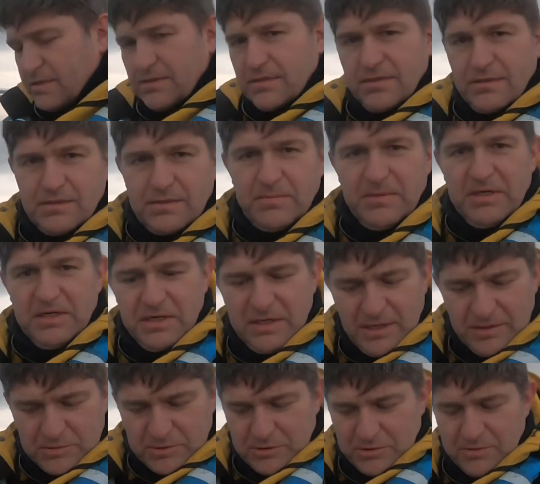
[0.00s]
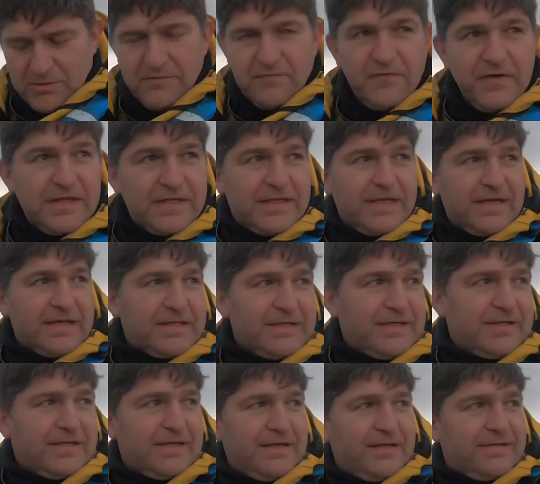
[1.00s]
It's been an absolute fantastic
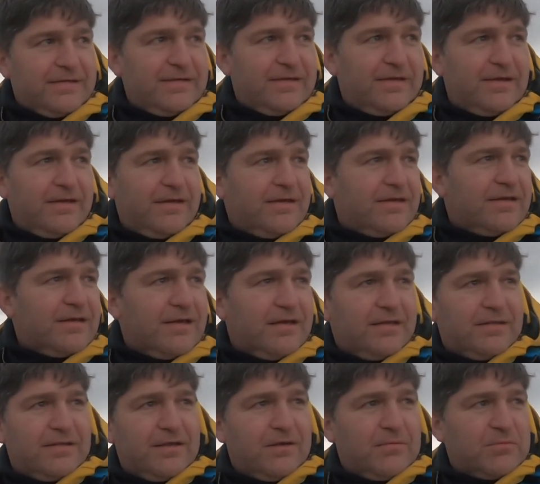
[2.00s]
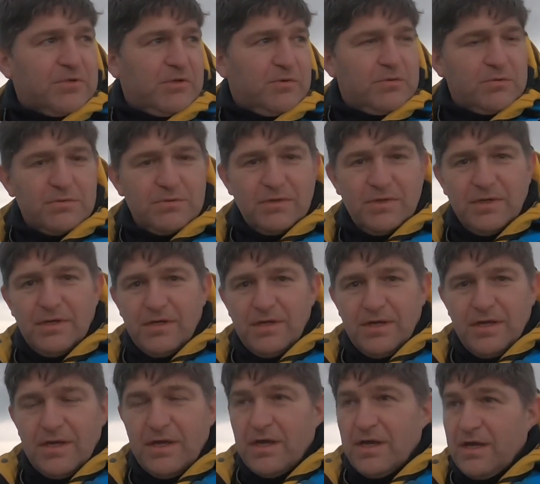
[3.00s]
day today in terms of
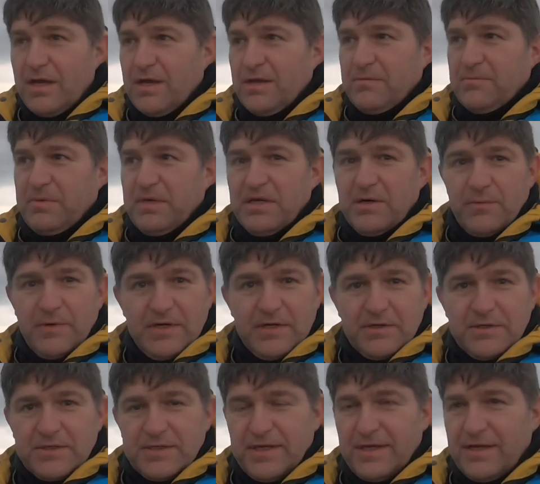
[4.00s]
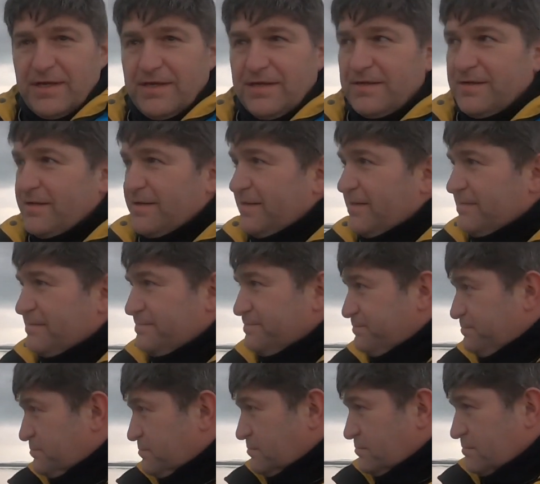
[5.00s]
being a winter's day.
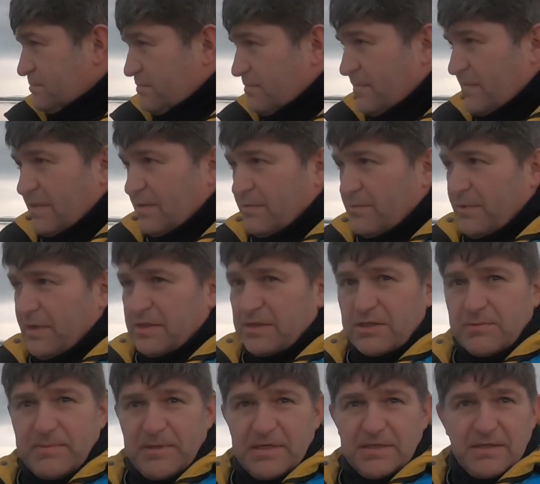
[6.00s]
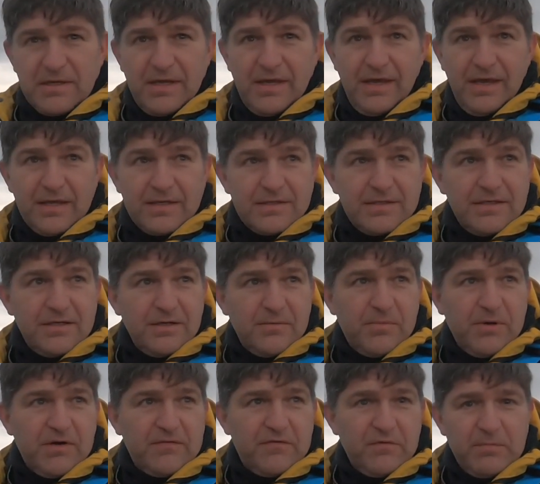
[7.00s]
Weather's been excellent
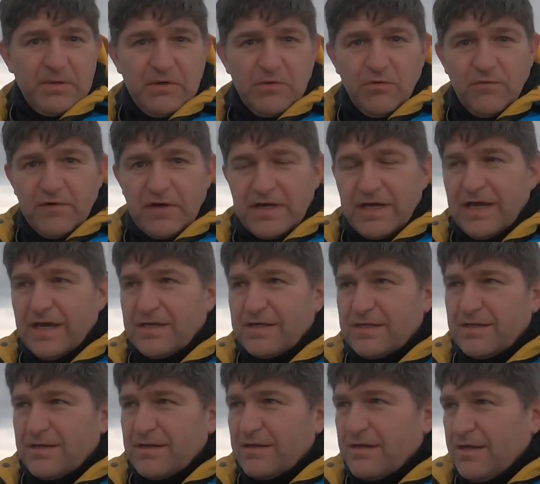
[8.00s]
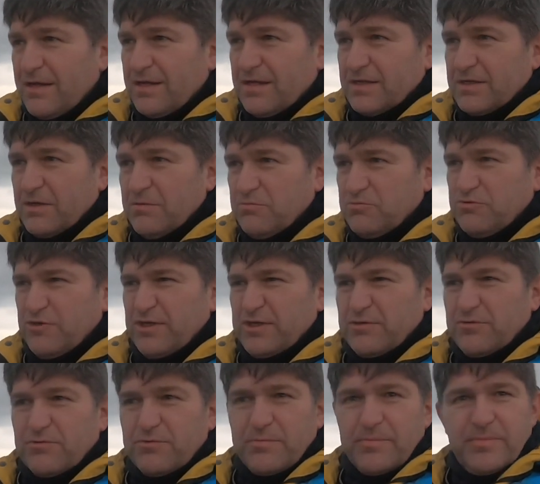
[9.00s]
apart from being overcast, some drizzle,
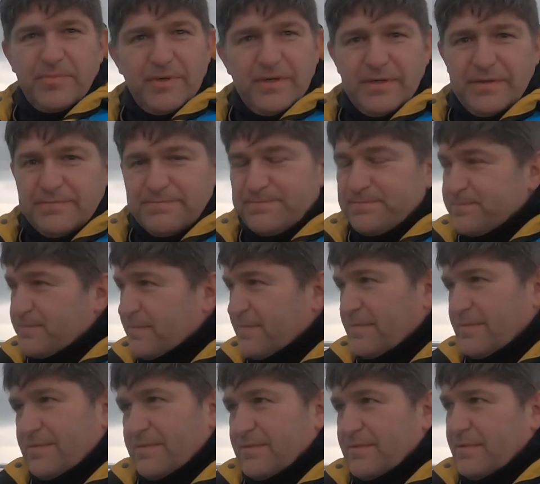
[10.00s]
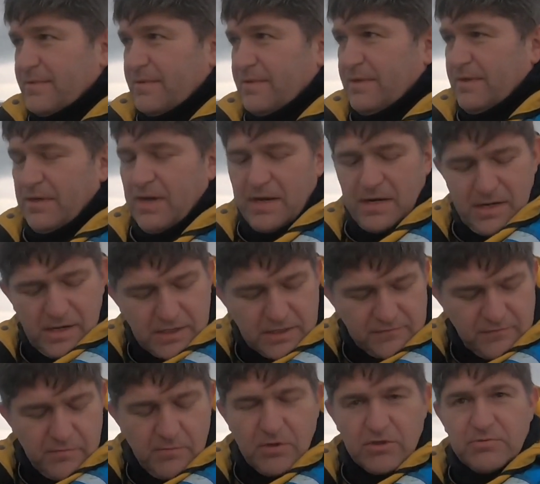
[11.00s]
but you can't ask for
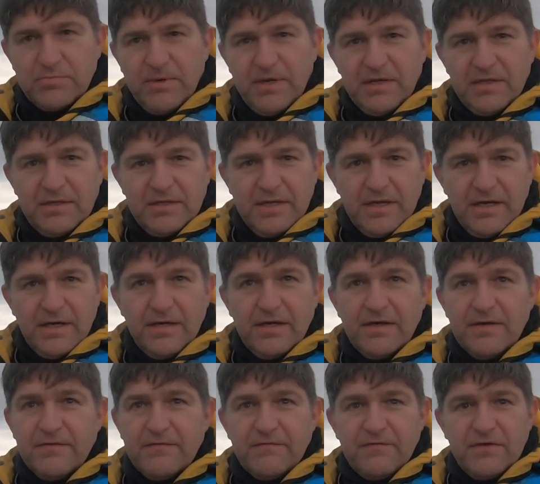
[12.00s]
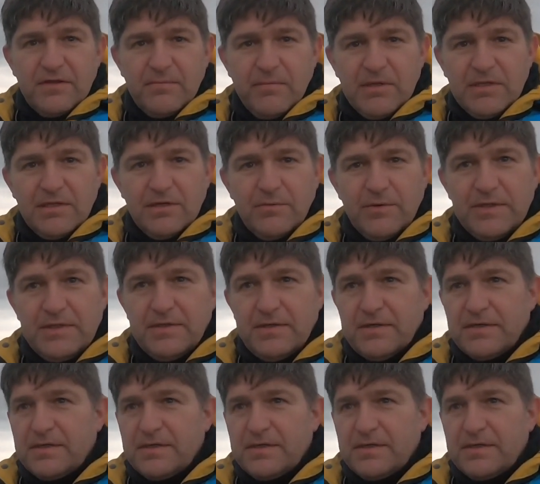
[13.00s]
much better than that for the middle of winter.